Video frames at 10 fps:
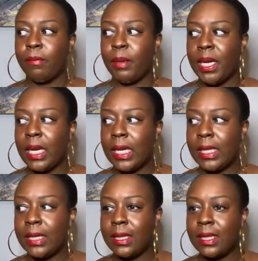
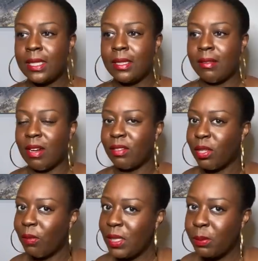Because there's
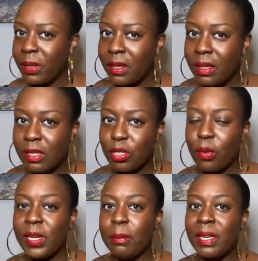already